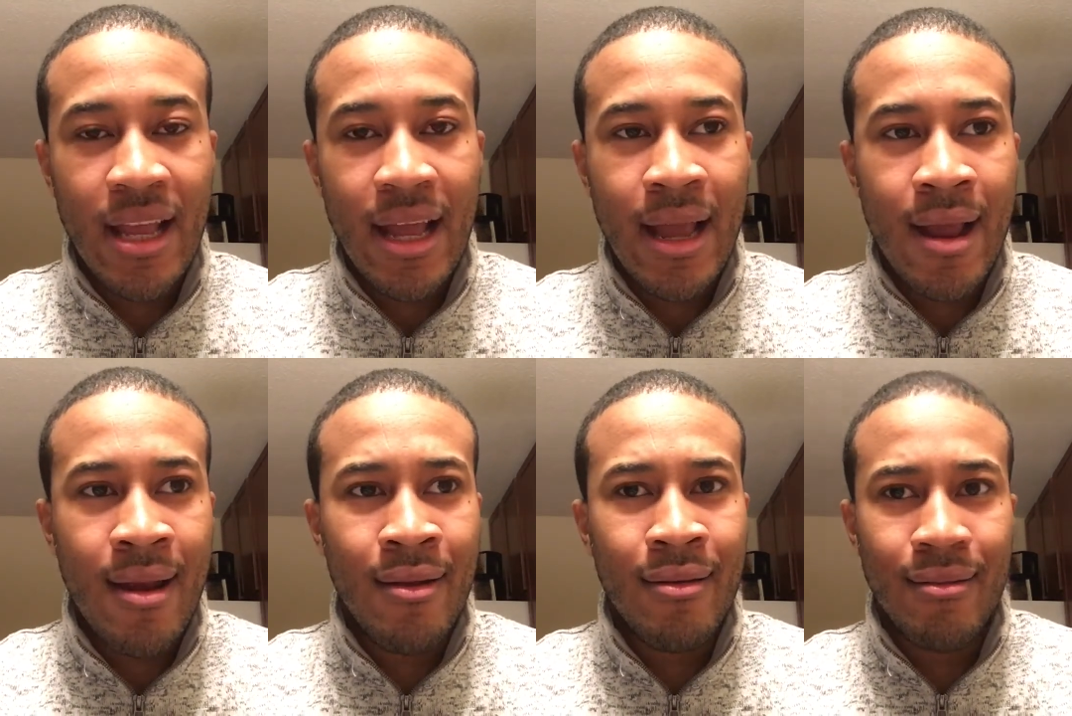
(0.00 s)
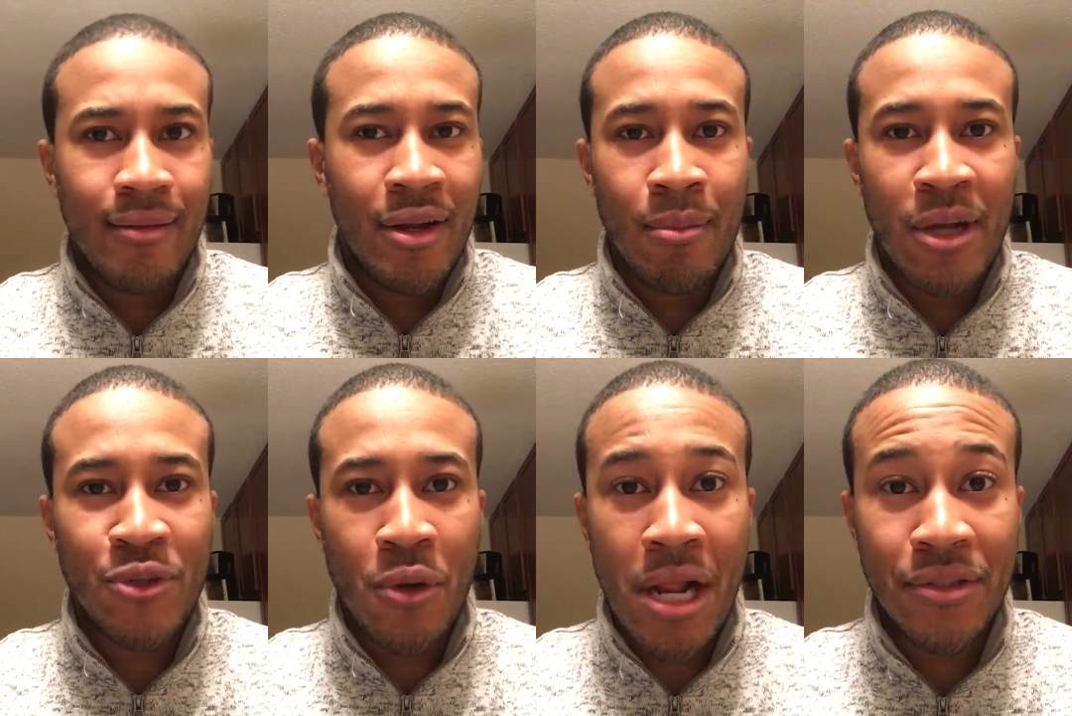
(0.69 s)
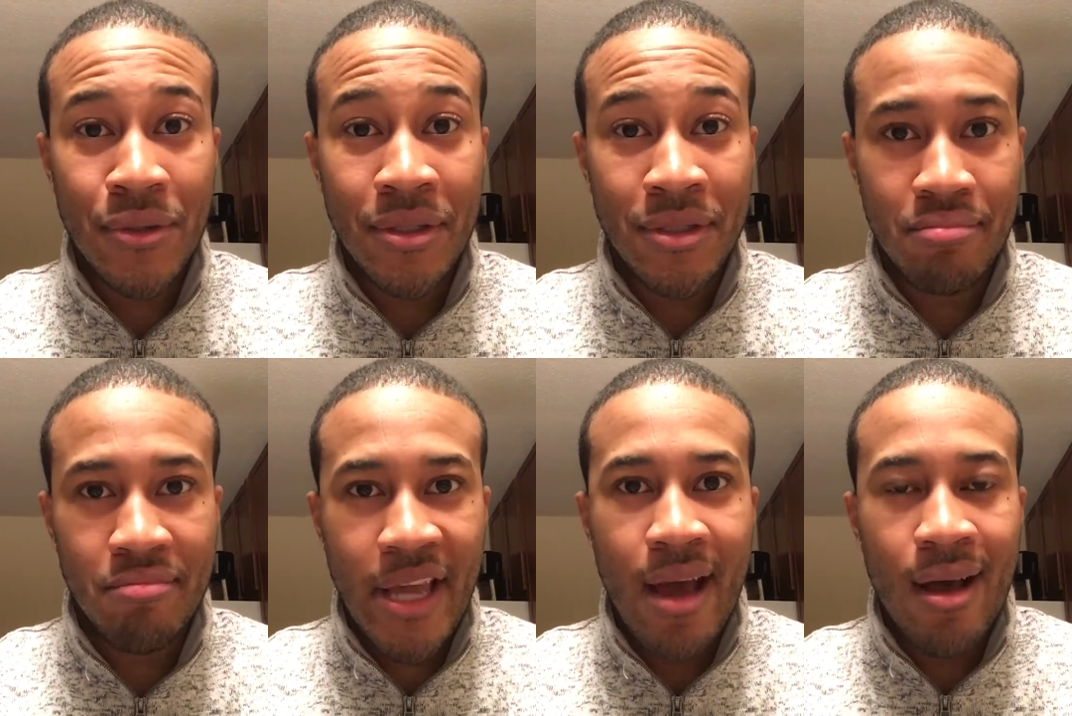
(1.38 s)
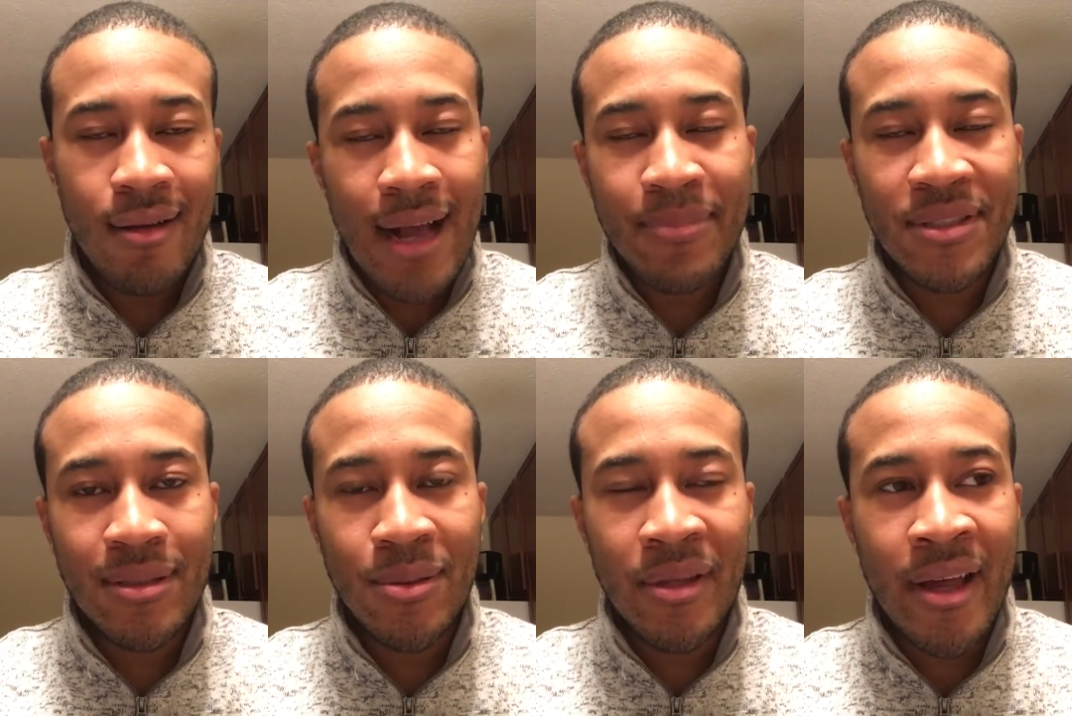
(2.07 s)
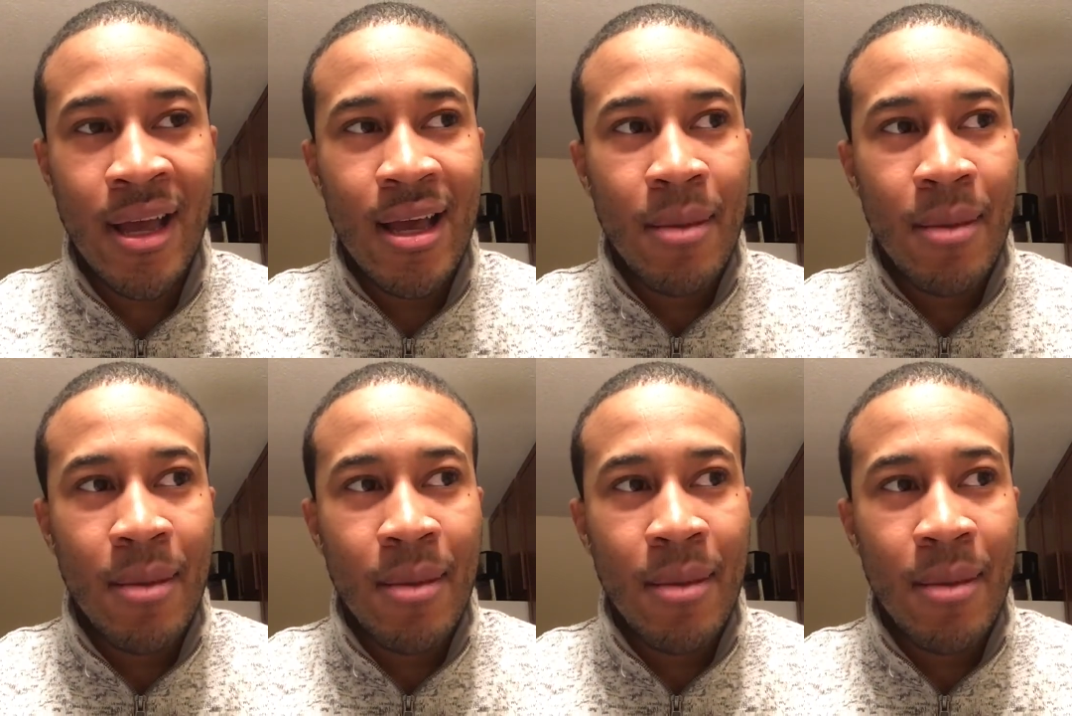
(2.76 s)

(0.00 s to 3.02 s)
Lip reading: And, you know, my short answer is yeah, absolutely.